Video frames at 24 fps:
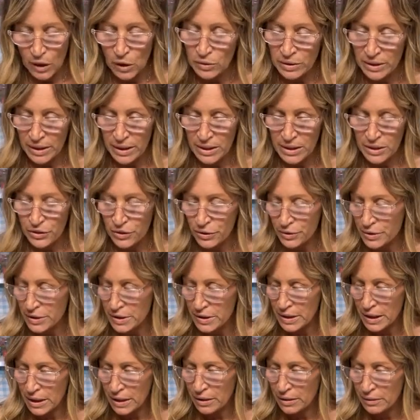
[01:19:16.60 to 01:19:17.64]
Oh, today's
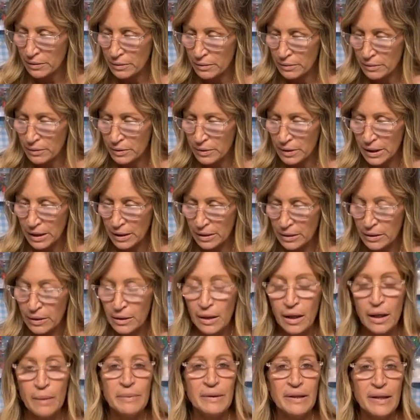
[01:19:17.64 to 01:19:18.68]
Thursday. Yeah,
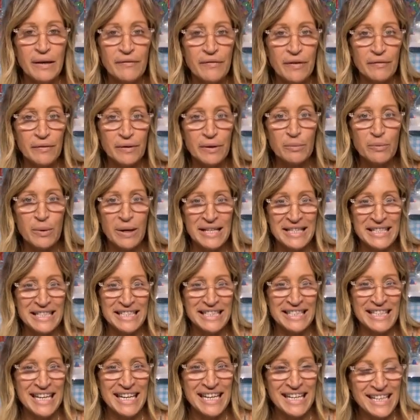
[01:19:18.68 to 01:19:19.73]
I'll be live every
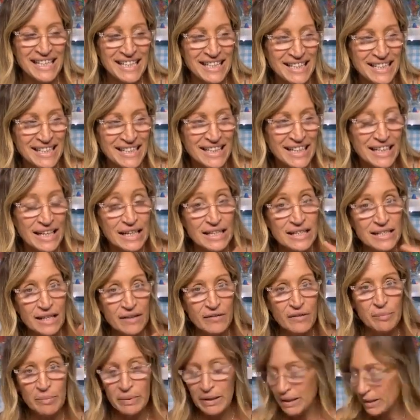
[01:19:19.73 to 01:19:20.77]
Wednesday at 7